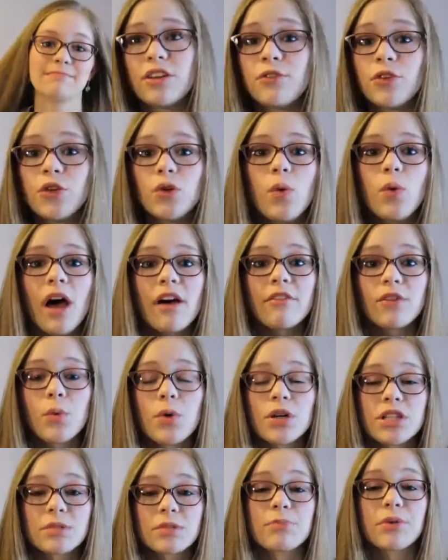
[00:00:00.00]
If you ever
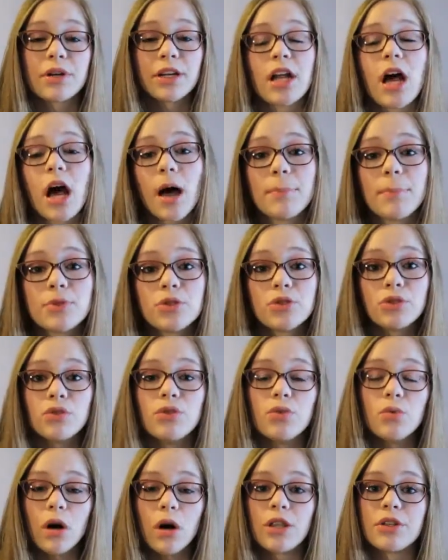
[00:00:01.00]
wanted to bring it up
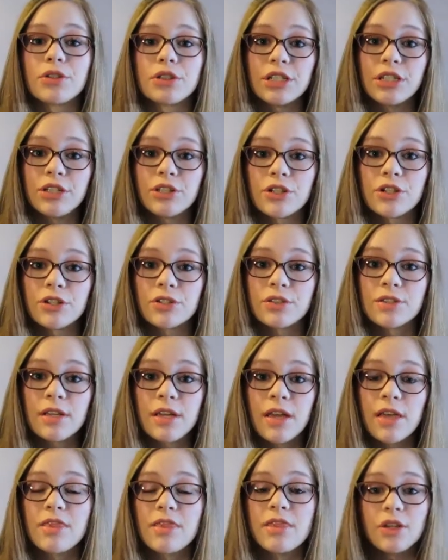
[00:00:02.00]
to other teachers
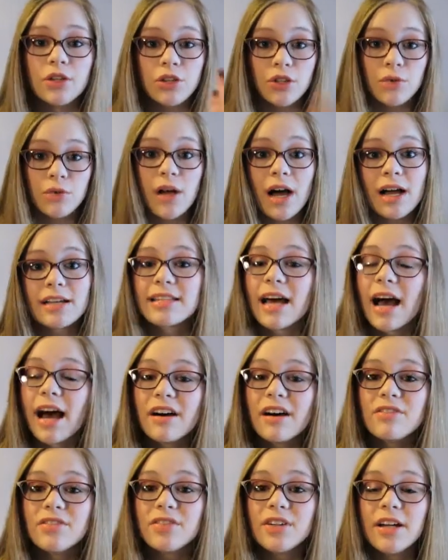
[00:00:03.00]
that you guys
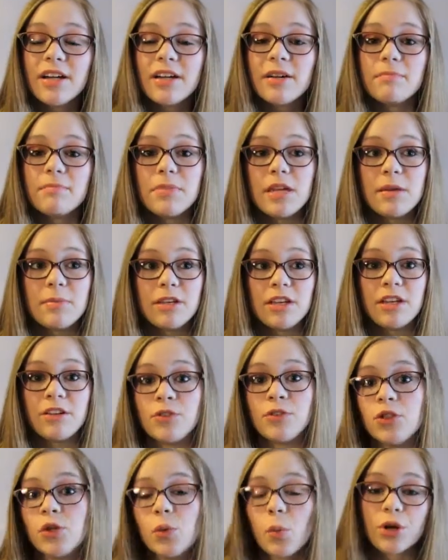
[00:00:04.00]
have, maybe if
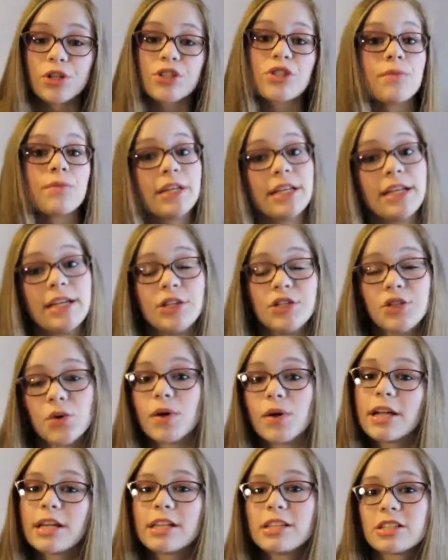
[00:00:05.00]
you wanted to read it in
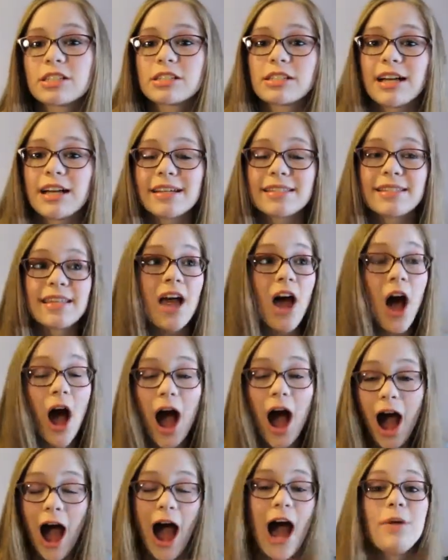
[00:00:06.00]
your English class,
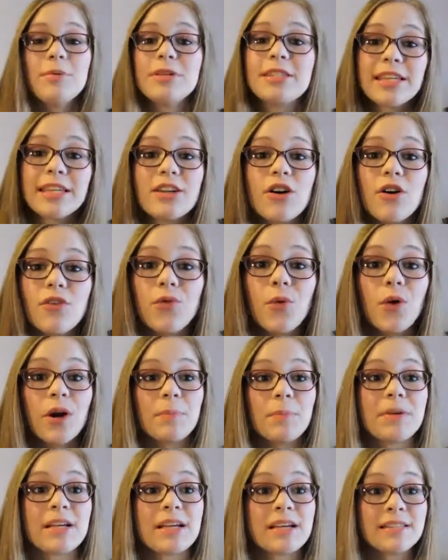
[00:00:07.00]
I would say go for
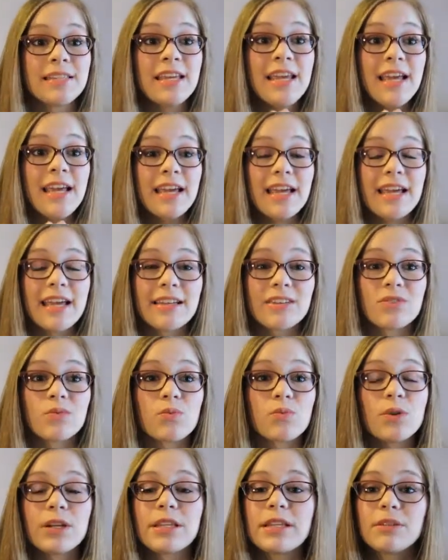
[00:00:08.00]
it because it's
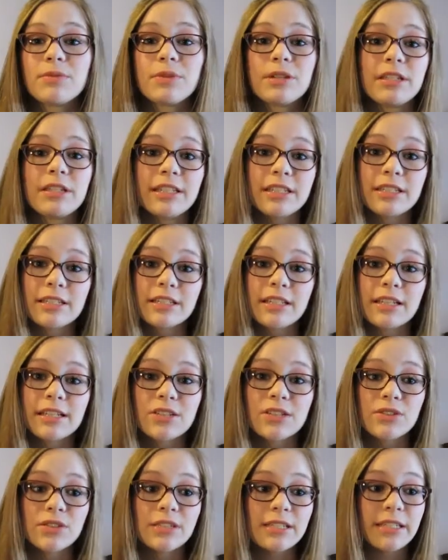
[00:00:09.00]
really, really
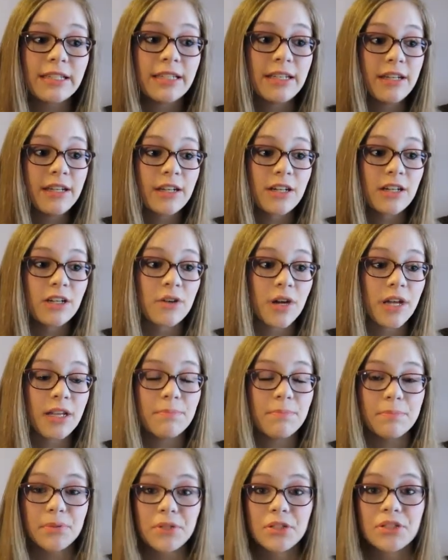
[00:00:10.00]
intellectually a
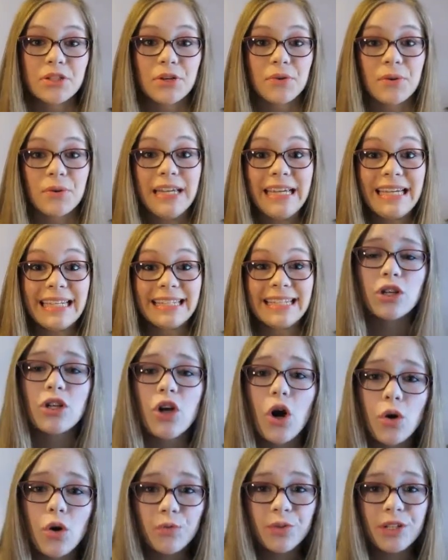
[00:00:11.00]
great book to read.
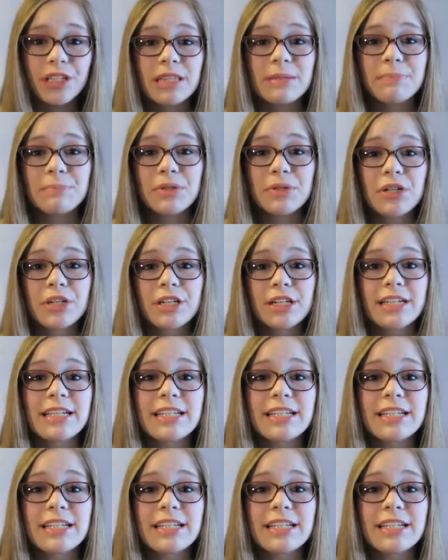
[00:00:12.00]
Go read the book.